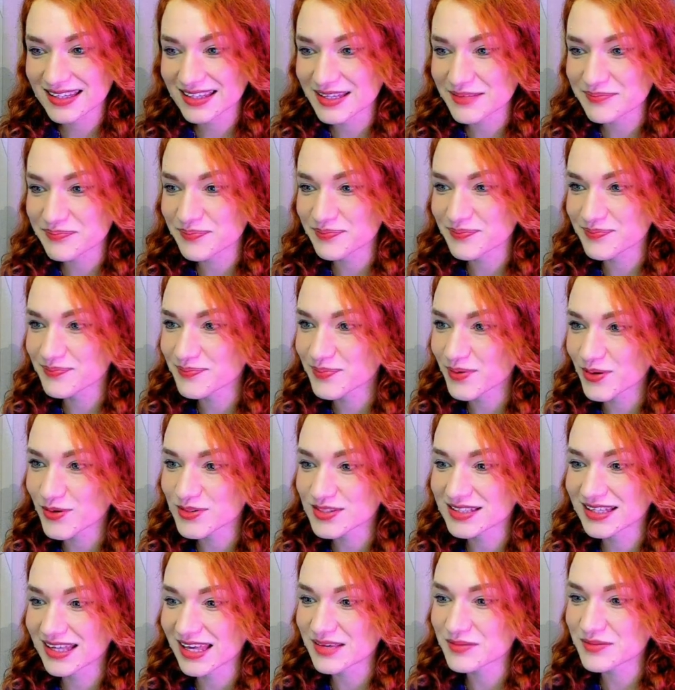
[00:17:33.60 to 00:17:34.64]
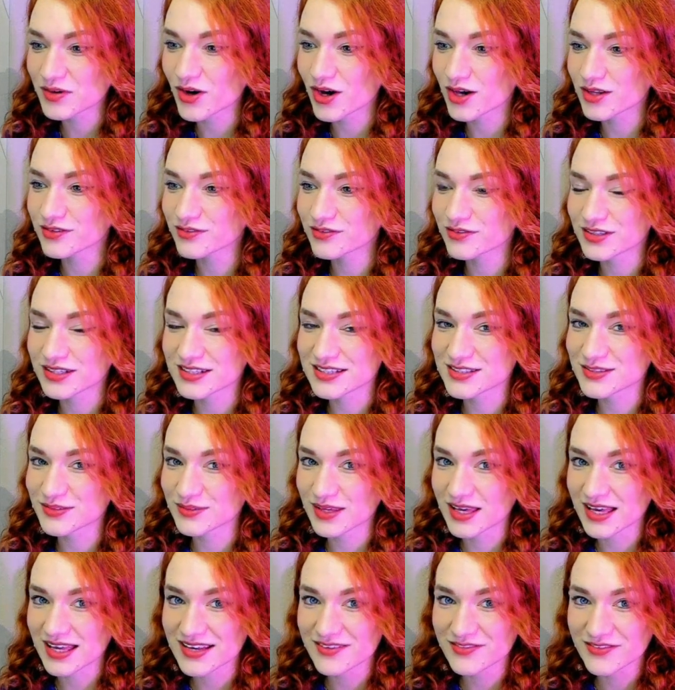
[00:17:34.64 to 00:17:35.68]
in the post-game
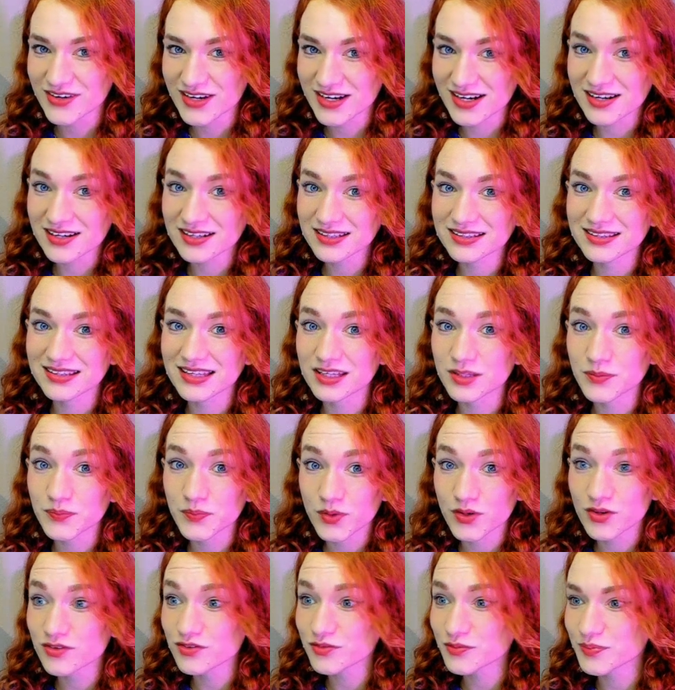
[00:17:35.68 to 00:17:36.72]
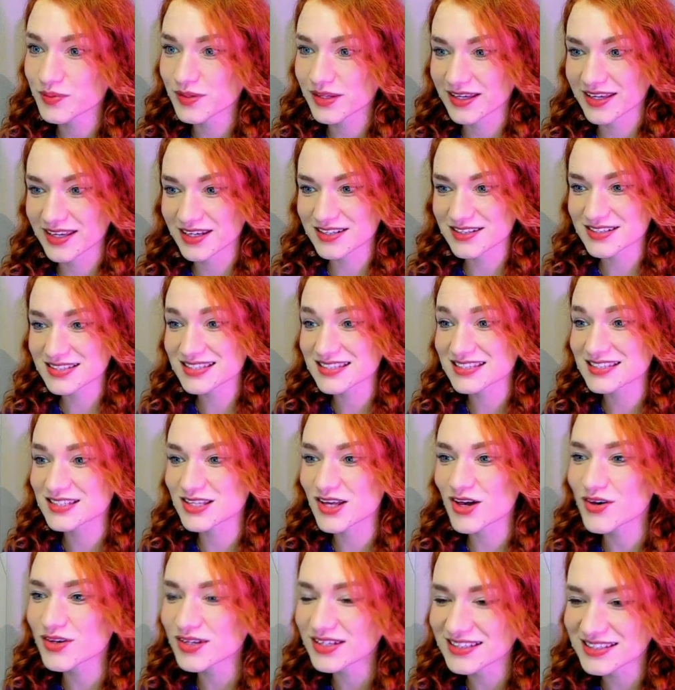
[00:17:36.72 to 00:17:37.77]
conference we have heard that both players
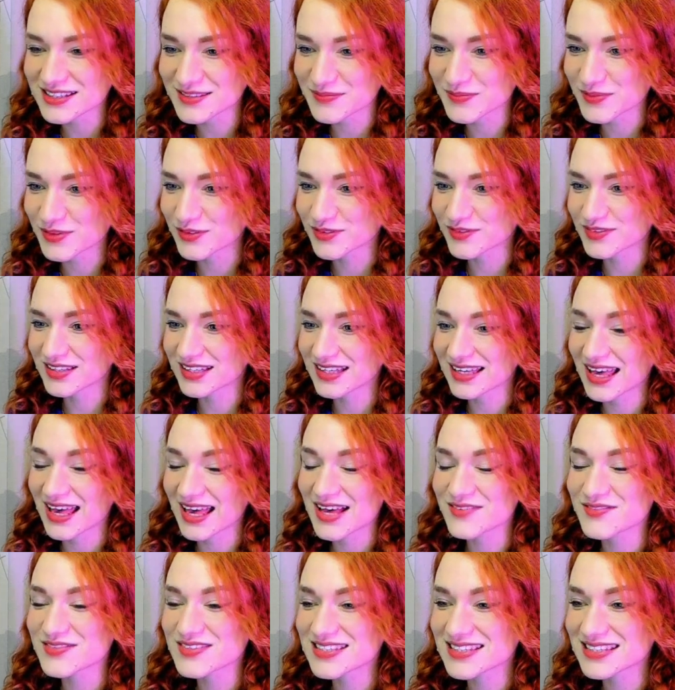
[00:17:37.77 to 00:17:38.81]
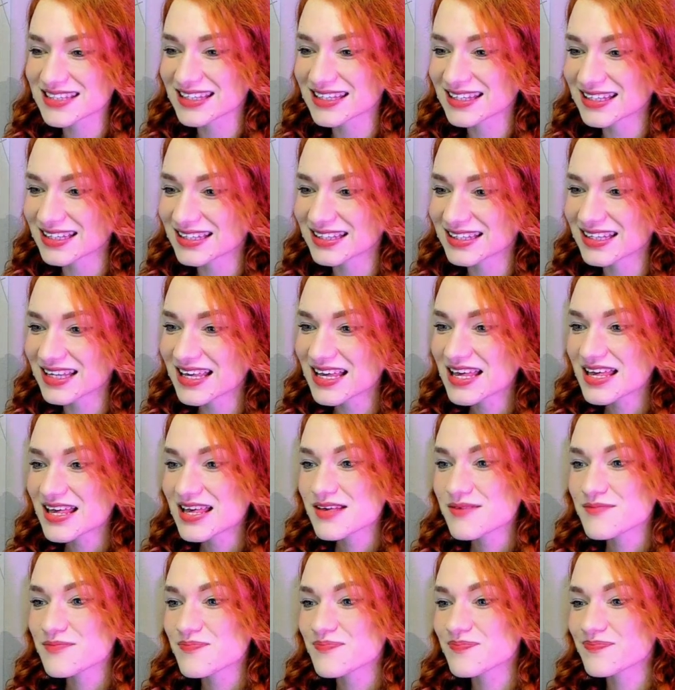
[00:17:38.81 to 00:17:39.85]
saw this move. They have seen it.
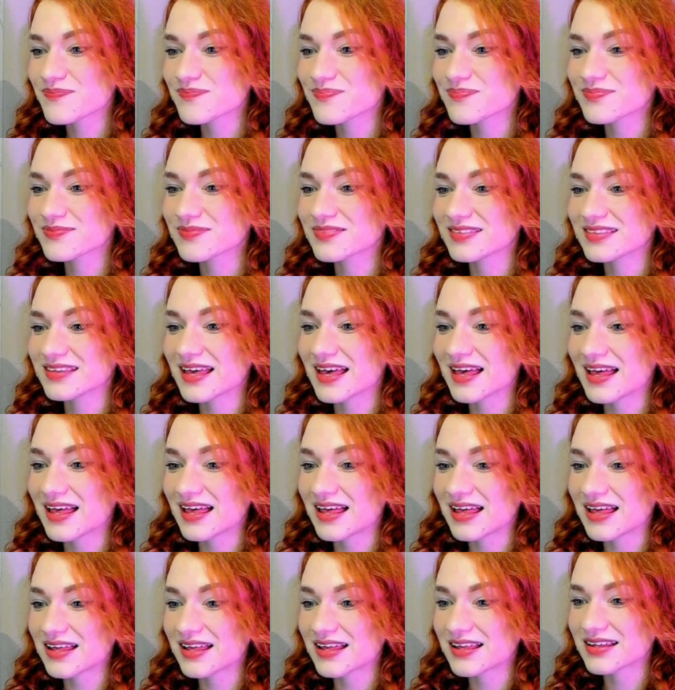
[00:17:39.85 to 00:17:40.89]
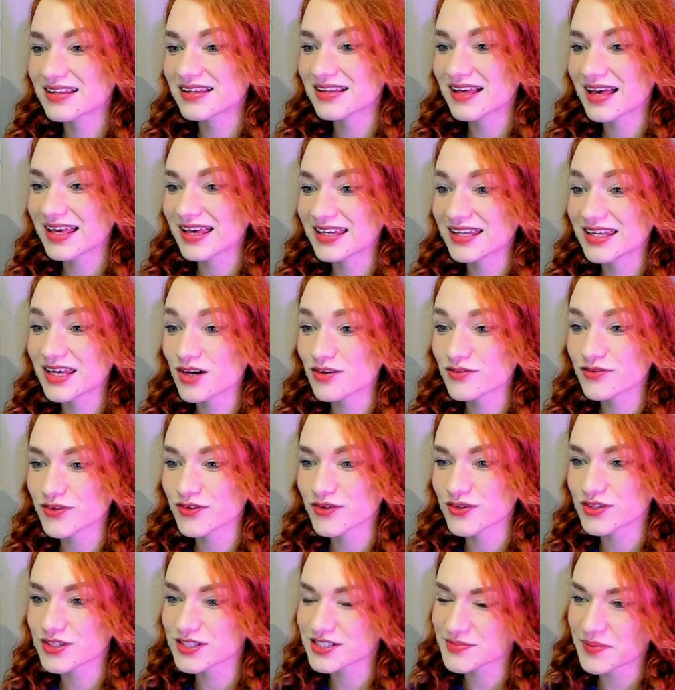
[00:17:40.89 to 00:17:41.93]
The idea,
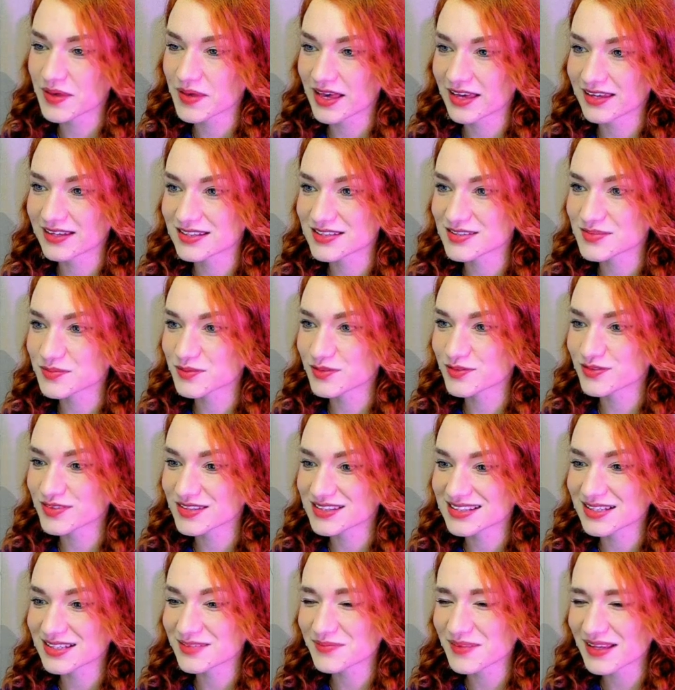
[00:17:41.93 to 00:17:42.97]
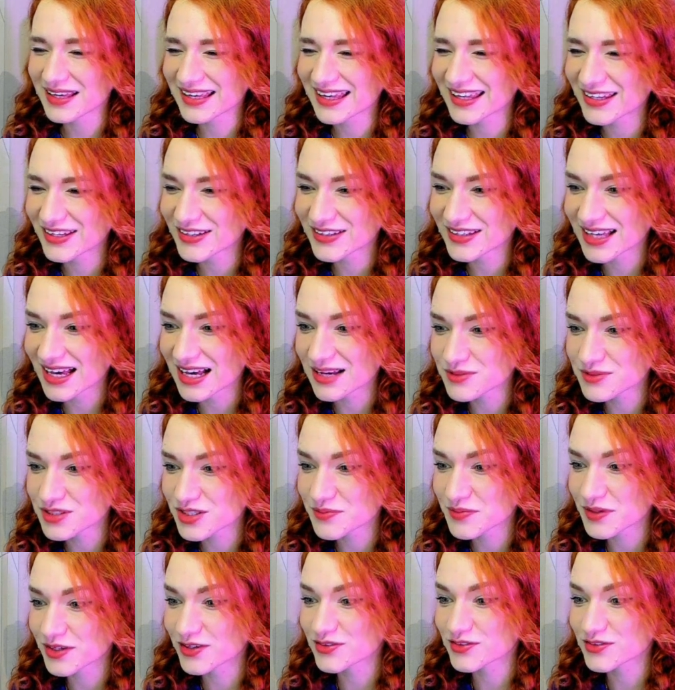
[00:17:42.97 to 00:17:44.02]
of course, behind this move is that black cannot
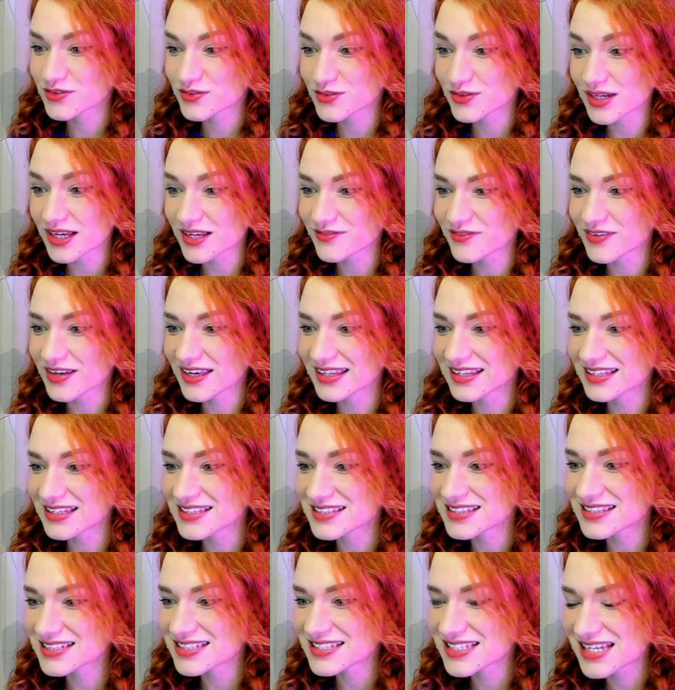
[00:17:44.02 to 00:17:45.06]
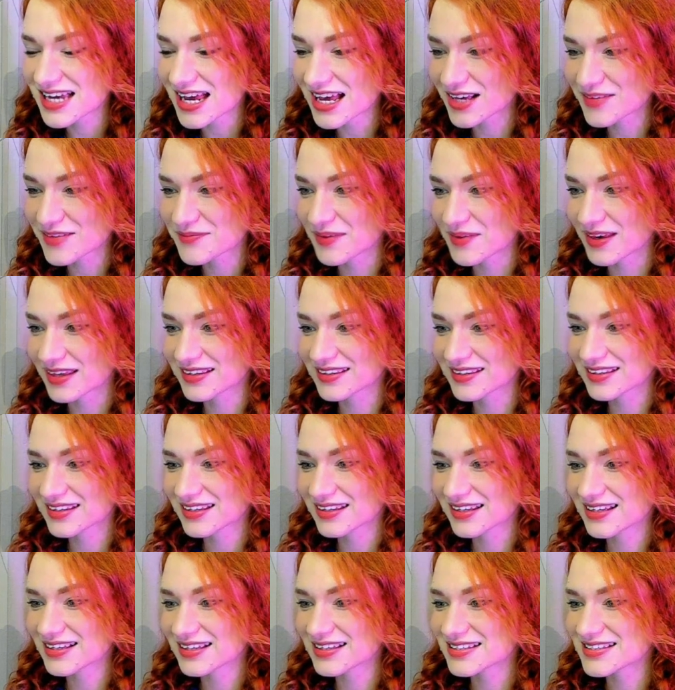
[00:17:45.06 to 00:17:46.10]
capture because rook f8 is a checkmate.
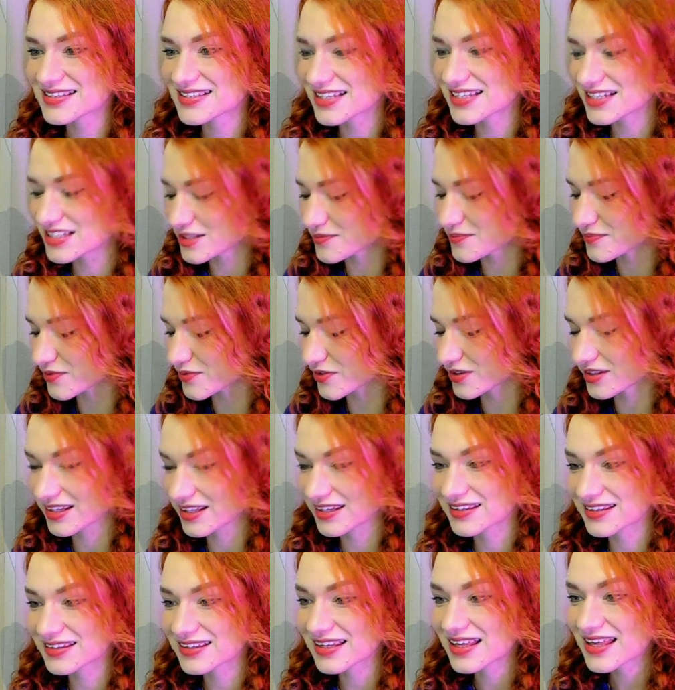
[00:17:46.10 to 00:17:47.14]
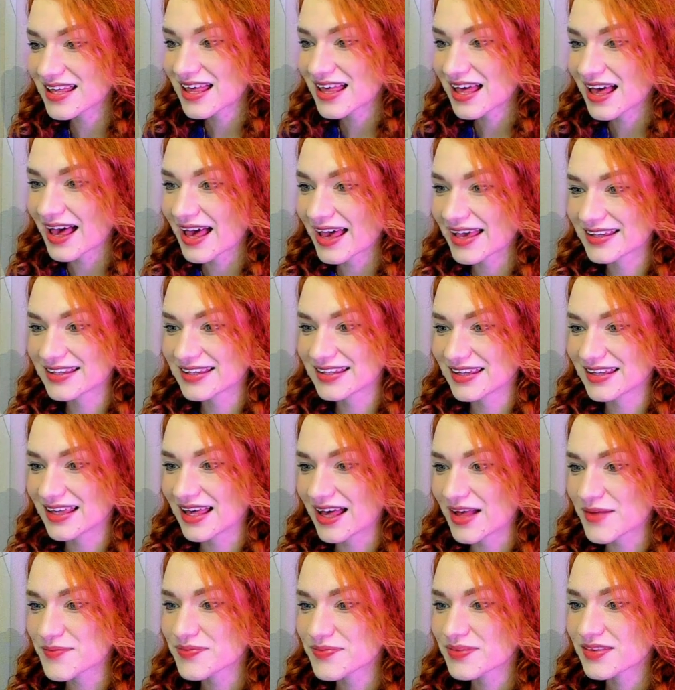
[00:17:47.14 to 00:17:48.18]
It's such a brilliant
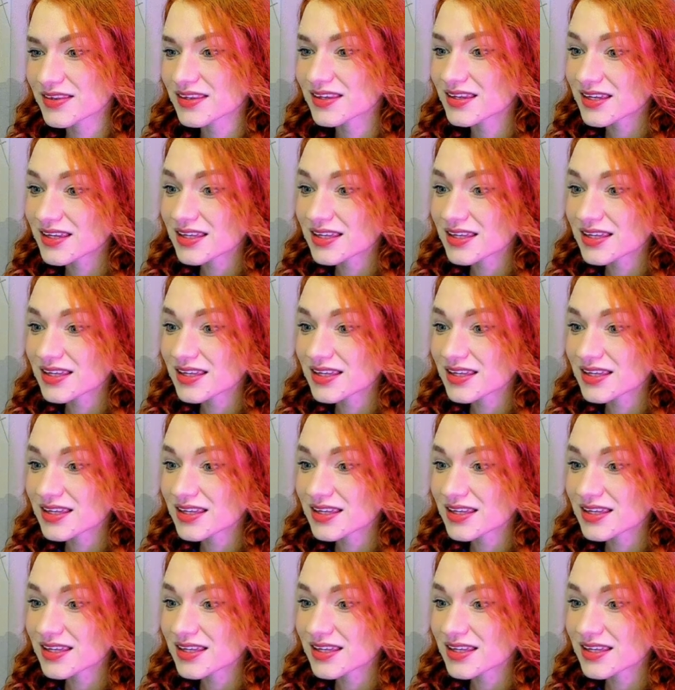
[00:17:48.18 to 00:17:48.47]
idea.